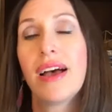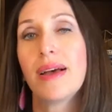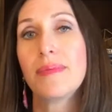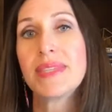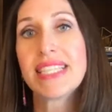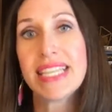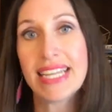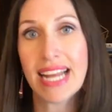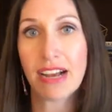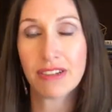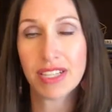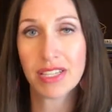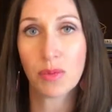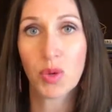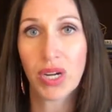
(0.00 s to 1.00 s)
send out
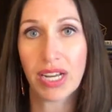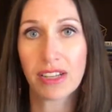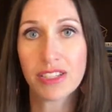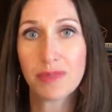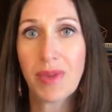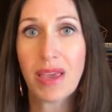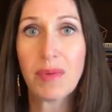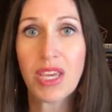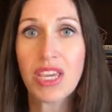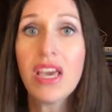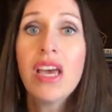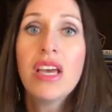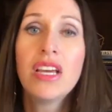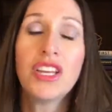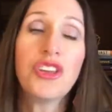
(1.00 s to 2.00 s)
to someone else. Maybe
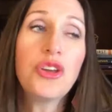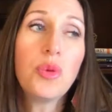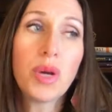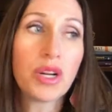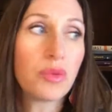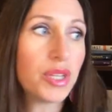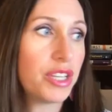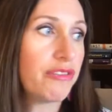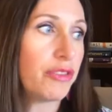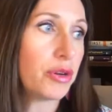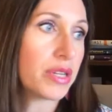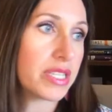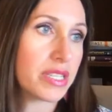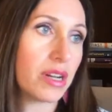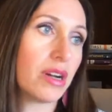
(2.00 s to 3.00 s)
you want to really
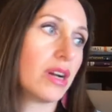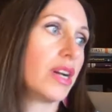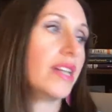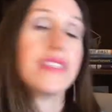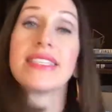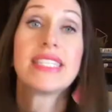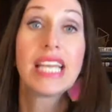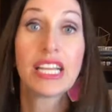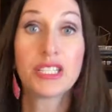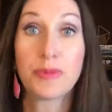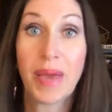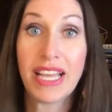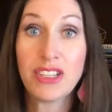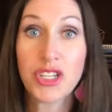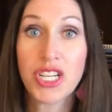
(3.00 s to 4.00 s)
focus on sales
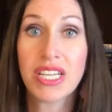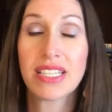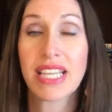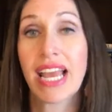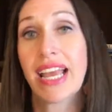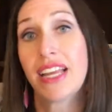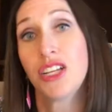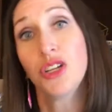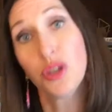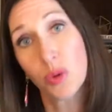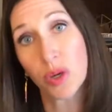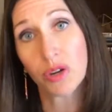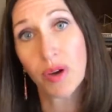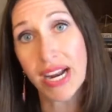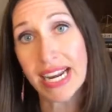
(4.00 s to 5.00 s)
pages and you don't
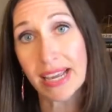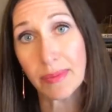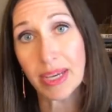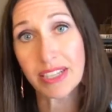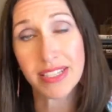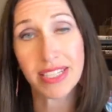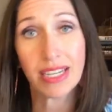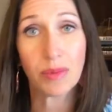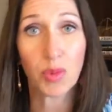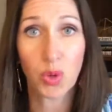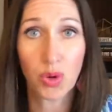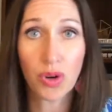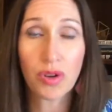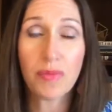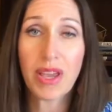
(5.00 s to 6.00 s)
want to write emails
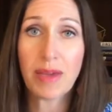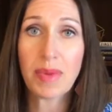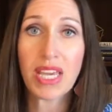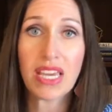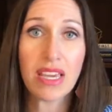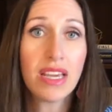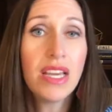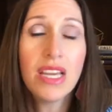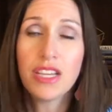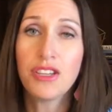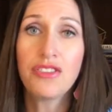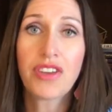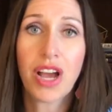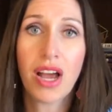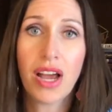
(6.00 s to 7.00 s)
anymore. Maybe
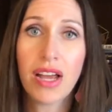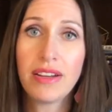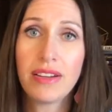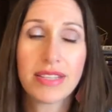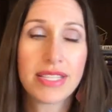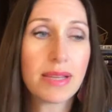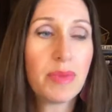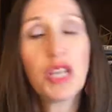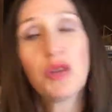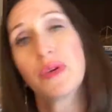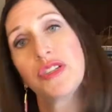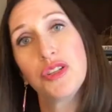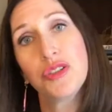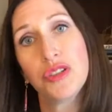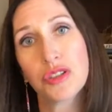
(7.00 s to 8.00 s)
you've got somebody who
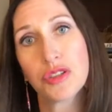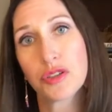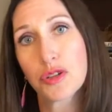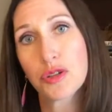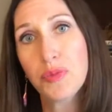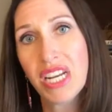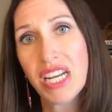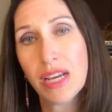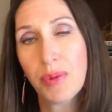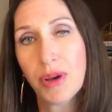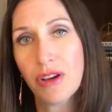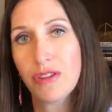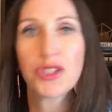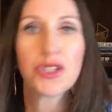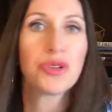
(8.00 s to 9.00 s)
wants you to do social media
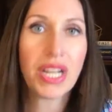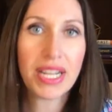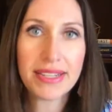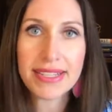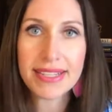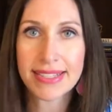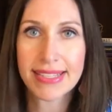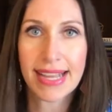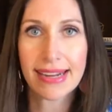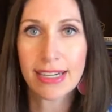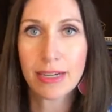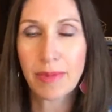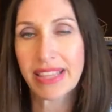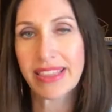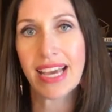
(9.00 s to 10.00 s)
posts. You're not as
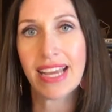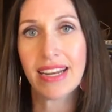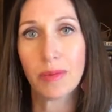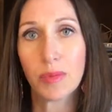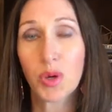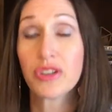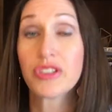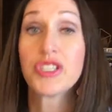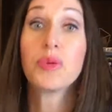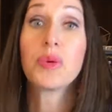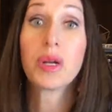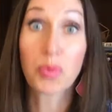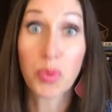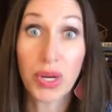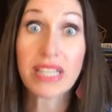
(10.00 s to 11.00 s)
excited about that anymore. So you
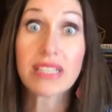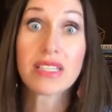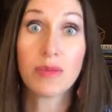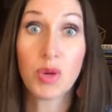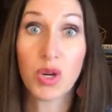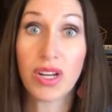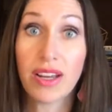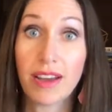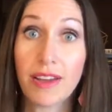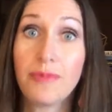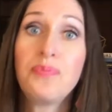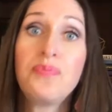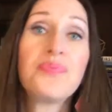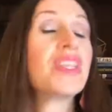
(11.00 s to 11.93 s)
want to bring someone on.